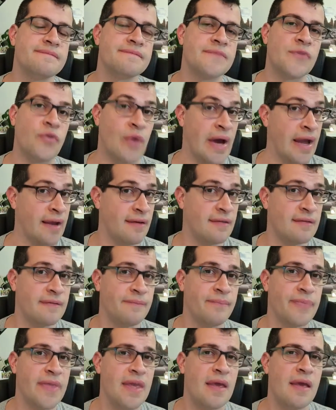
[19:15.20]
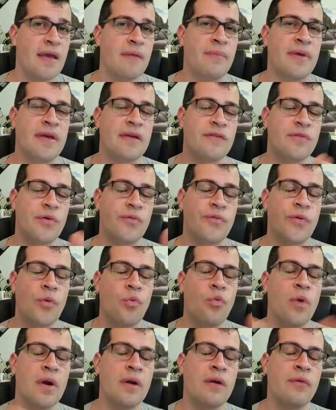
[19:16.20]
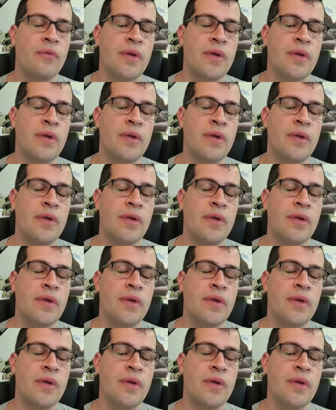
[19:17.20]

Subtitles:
right? Because if you want to